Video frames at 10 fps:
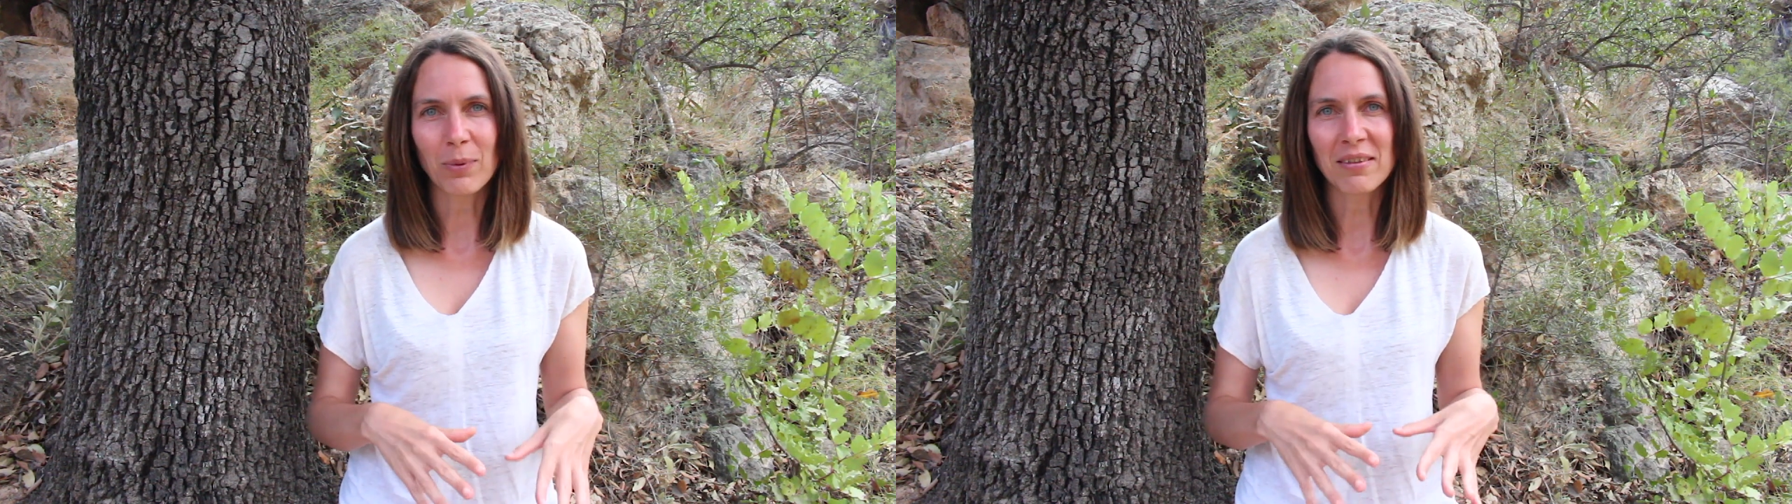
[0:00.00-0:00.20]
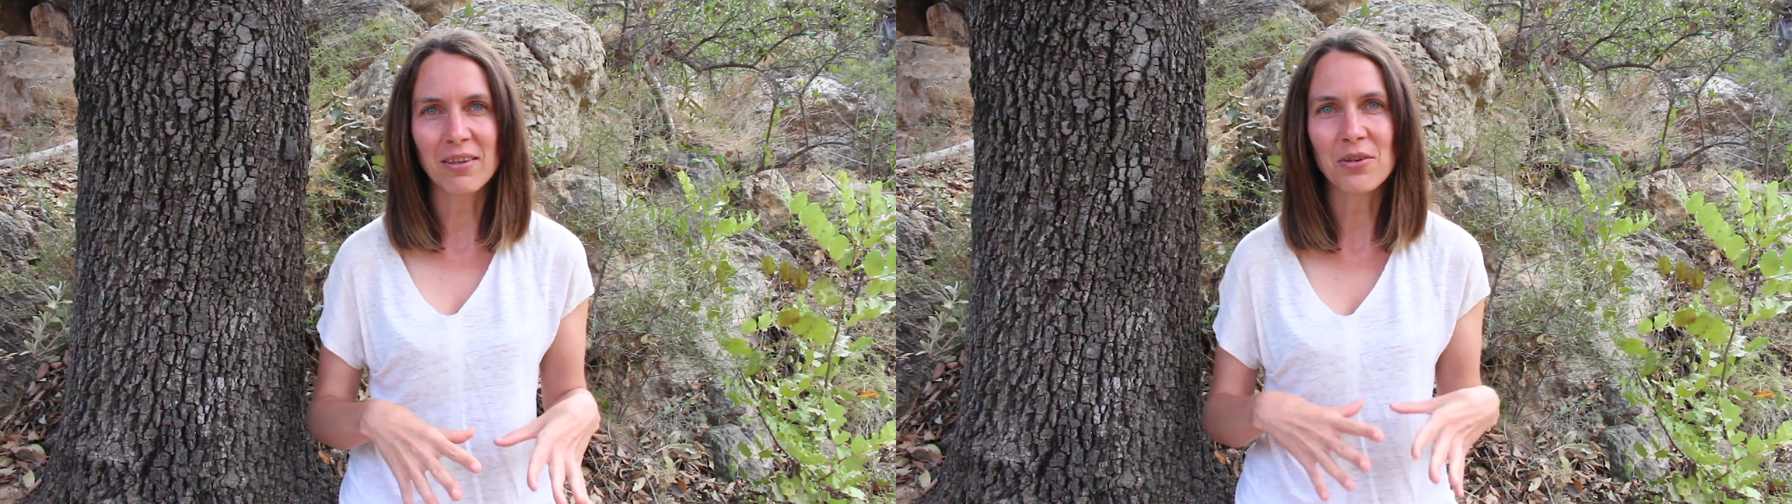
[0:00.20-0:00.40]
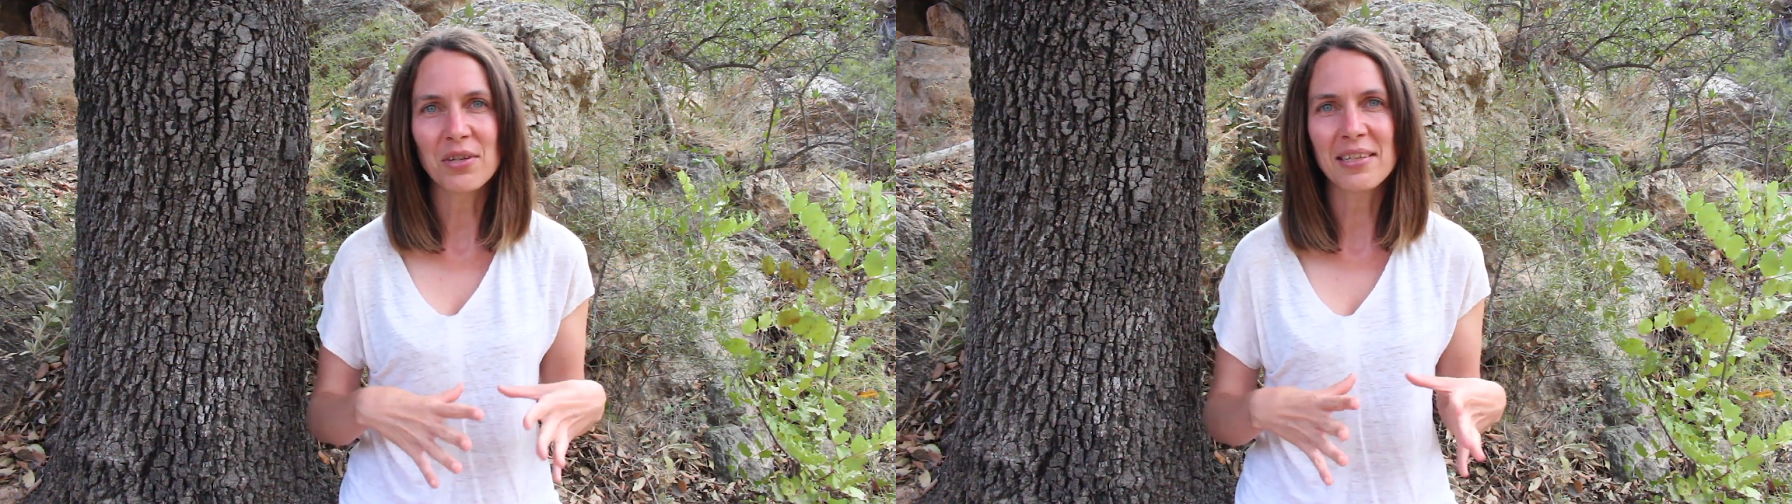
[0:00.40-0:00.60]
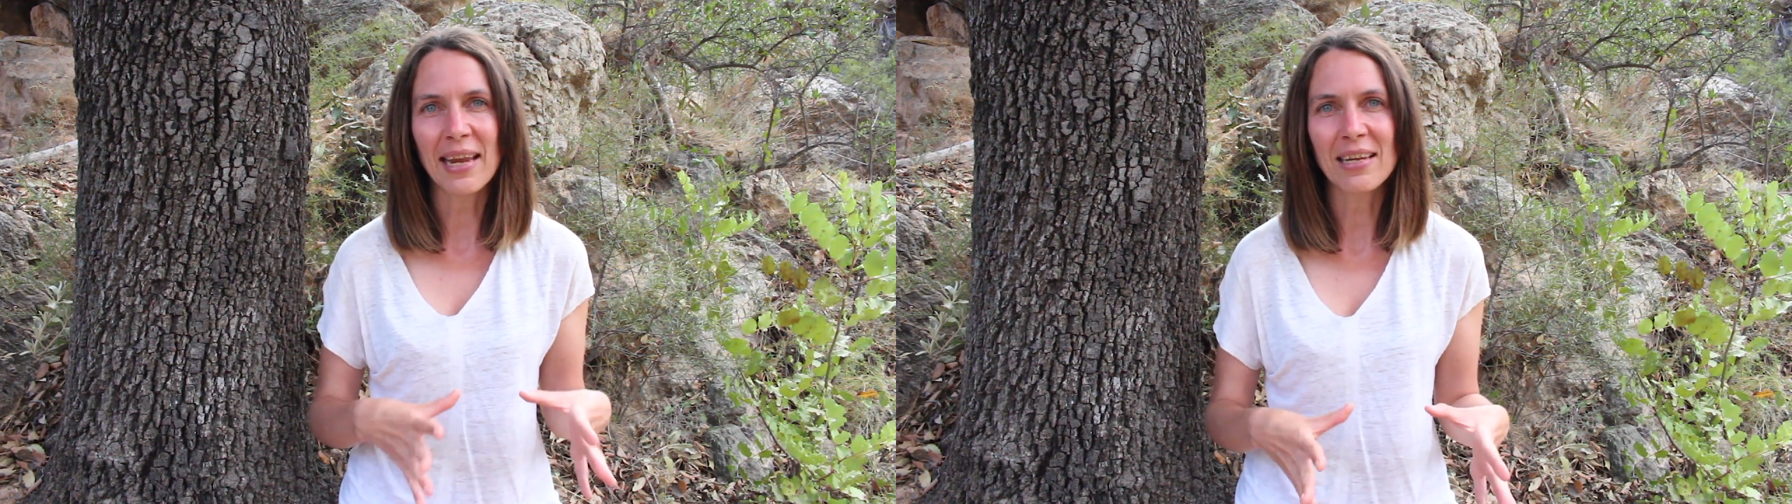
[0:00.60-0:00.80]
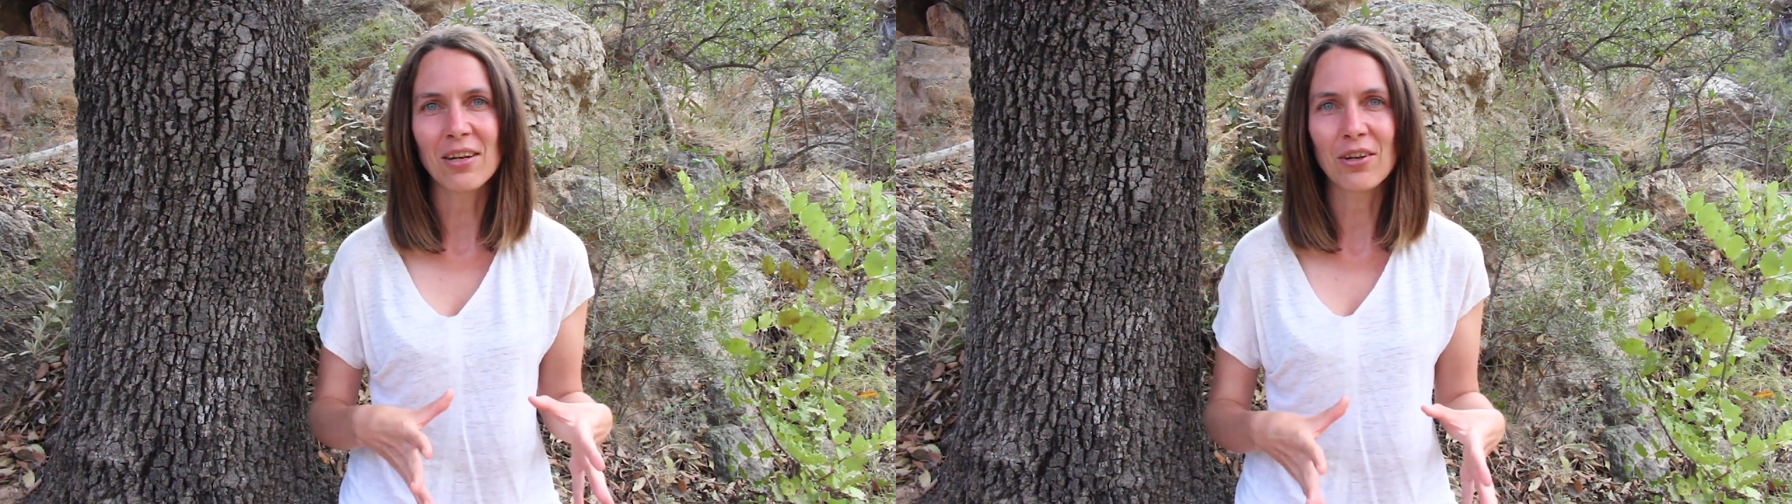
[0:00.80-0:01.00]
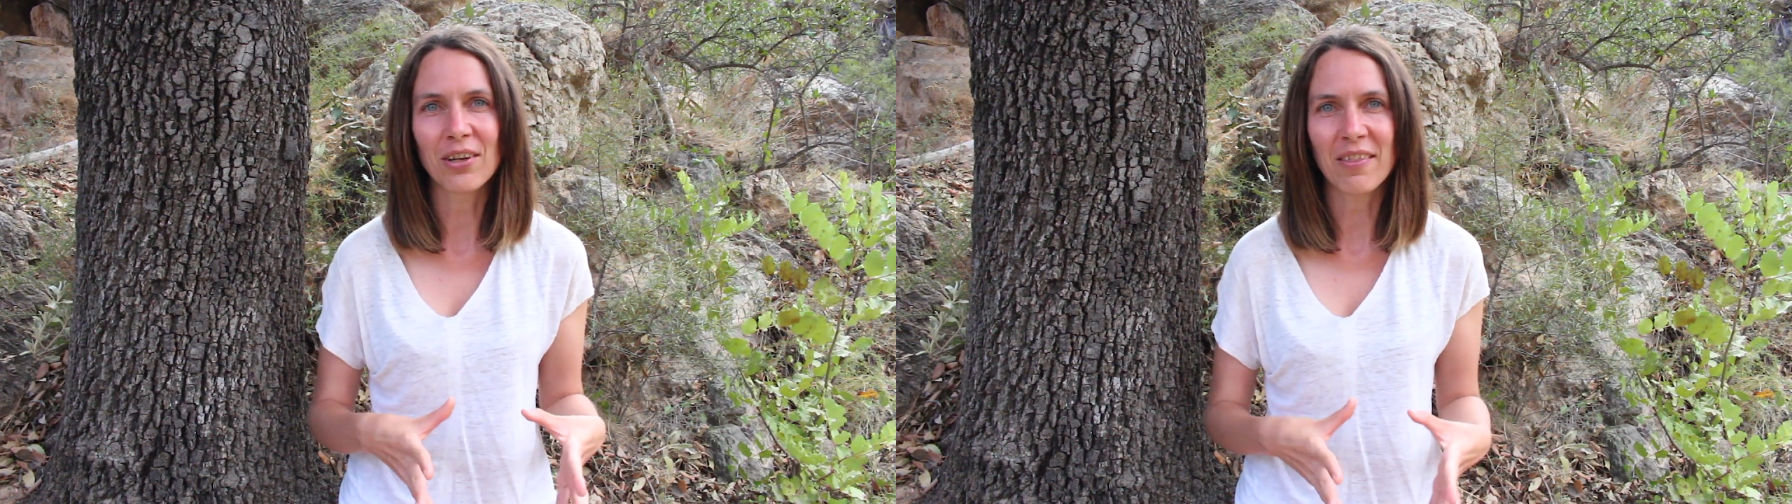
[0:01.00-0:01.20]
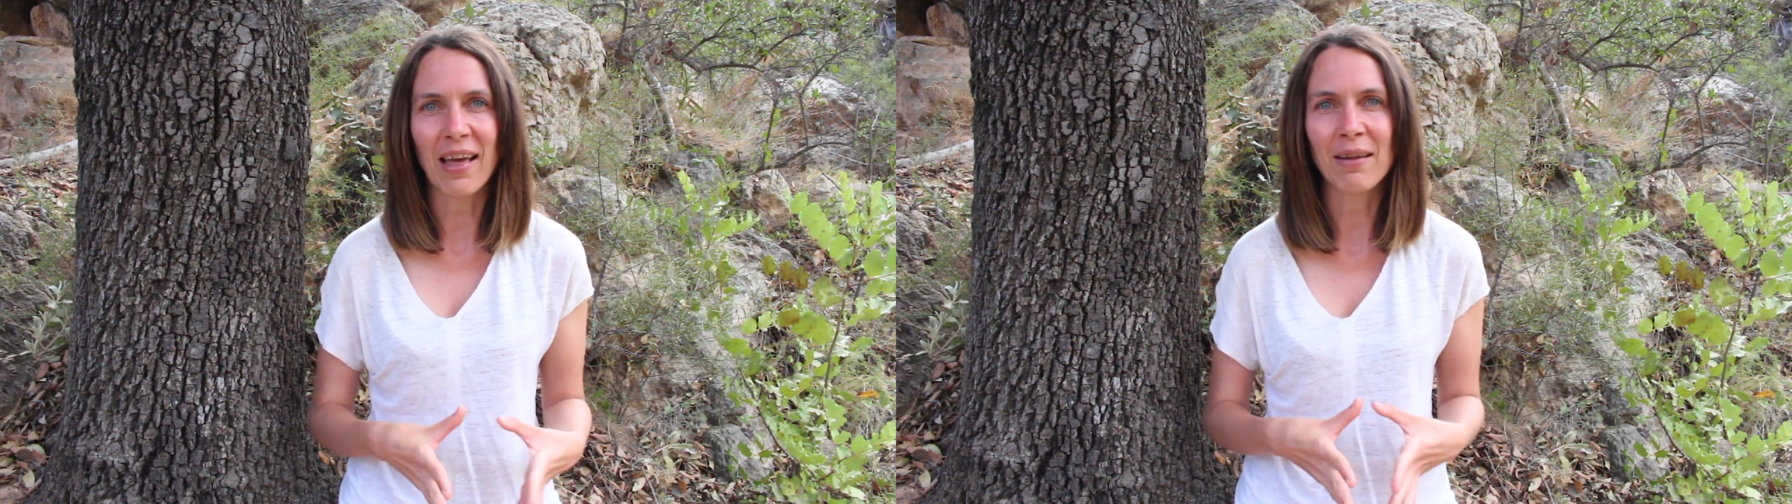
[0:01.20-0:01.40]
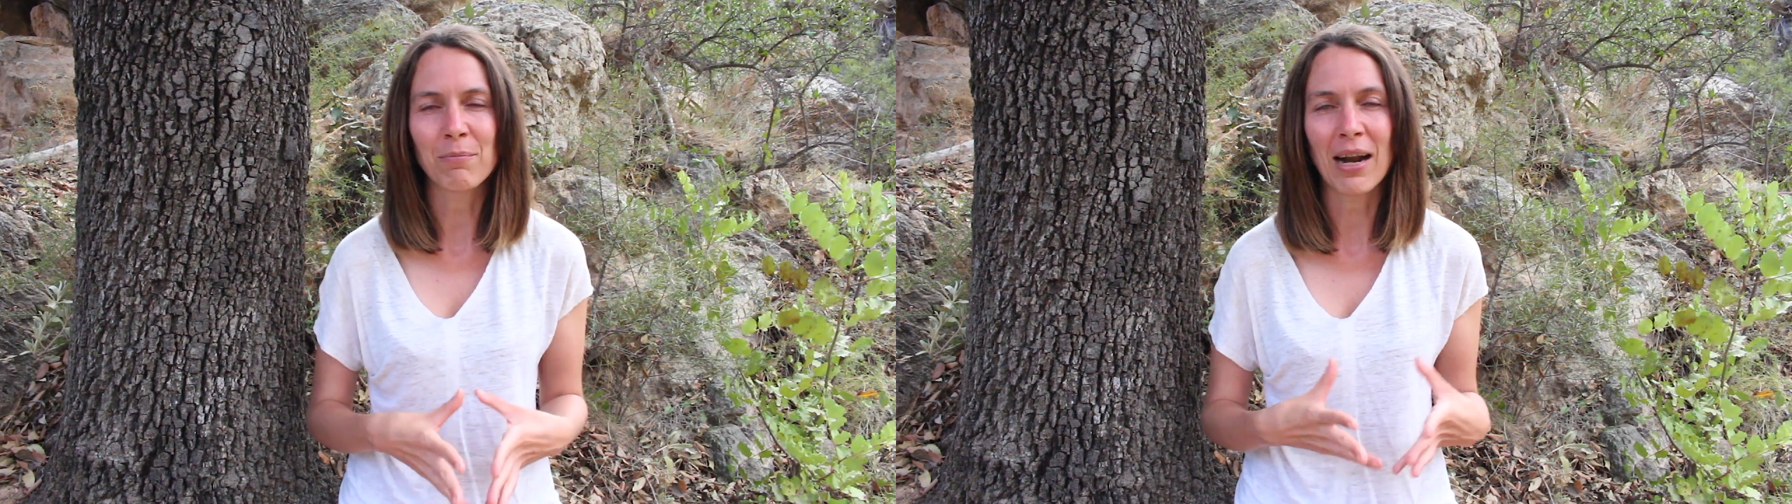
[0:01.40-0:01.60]
one so you can take a look at
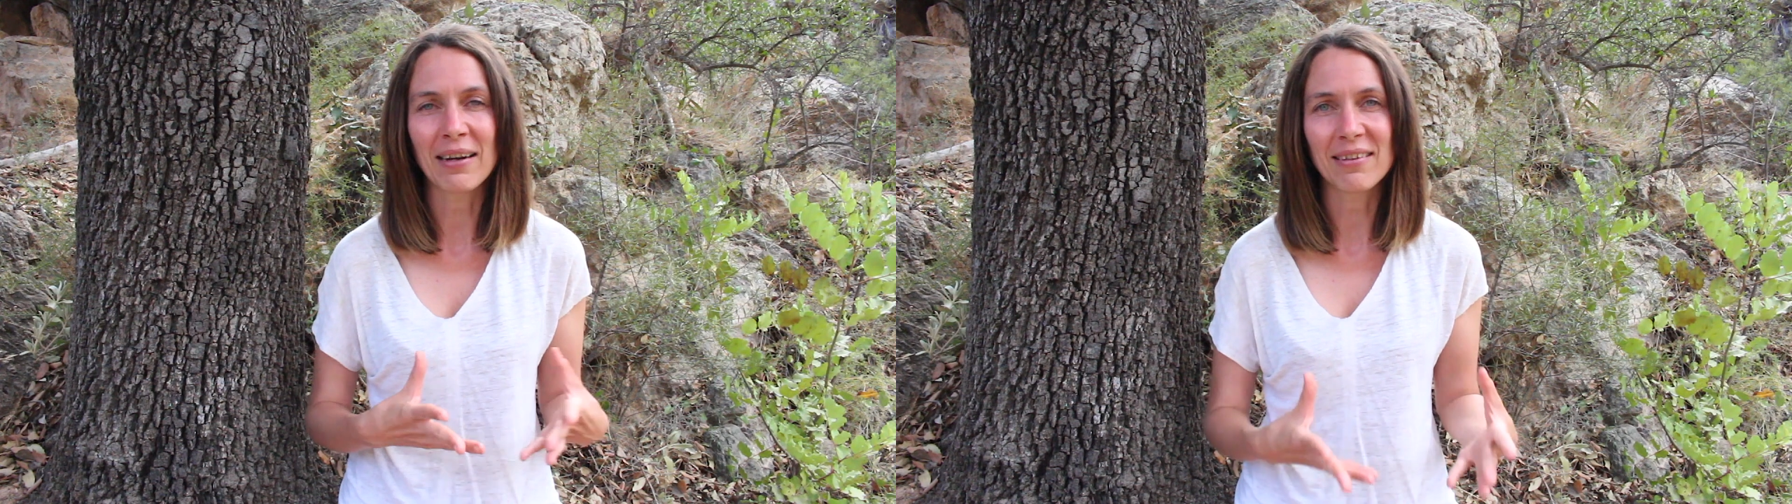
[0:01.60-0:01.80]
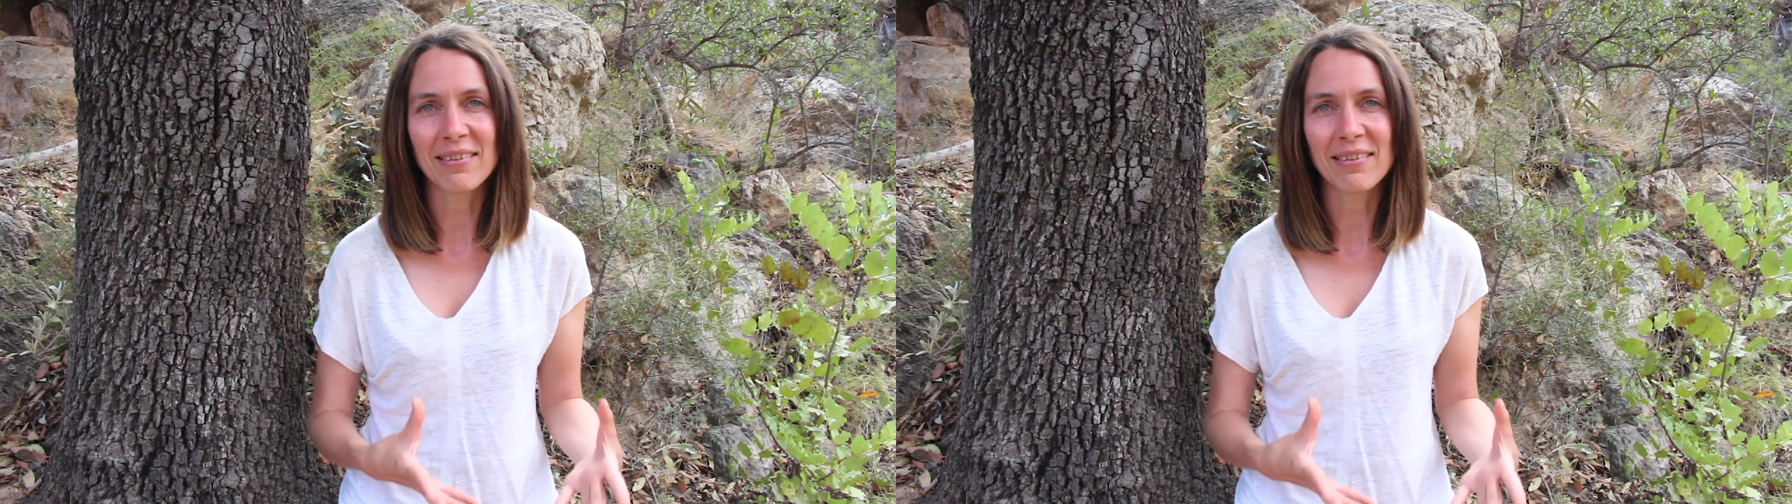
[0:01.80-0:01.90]
that and practice